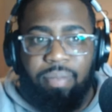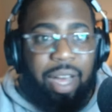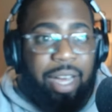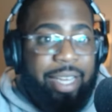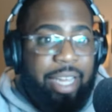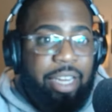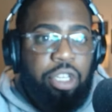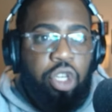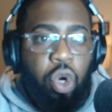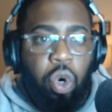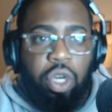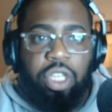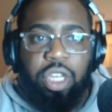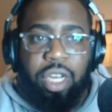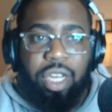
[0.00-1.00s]
Against
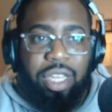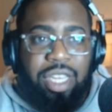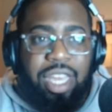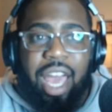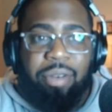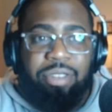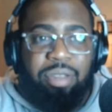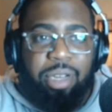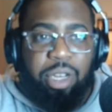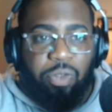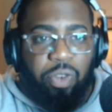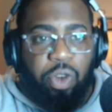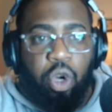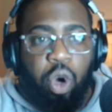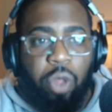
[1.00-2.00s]
Georgia, yeah, it was a missed
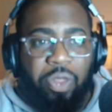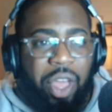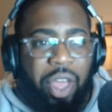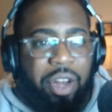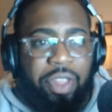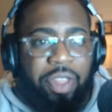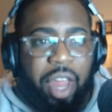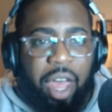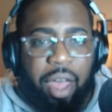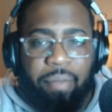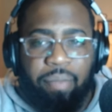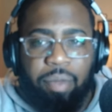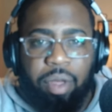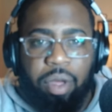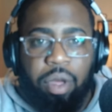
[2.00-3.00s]
field goal at the end of the day.
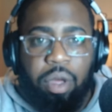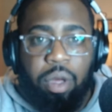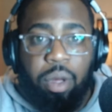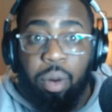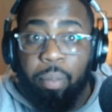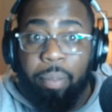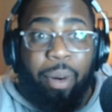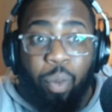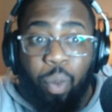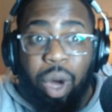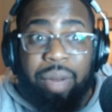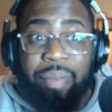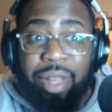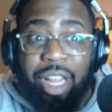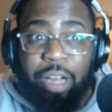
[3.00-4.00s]
But
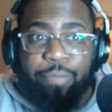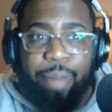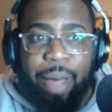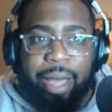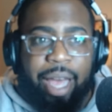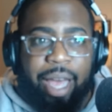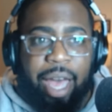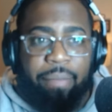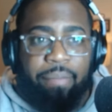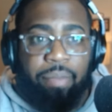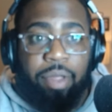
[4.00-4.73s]
what do we look back at?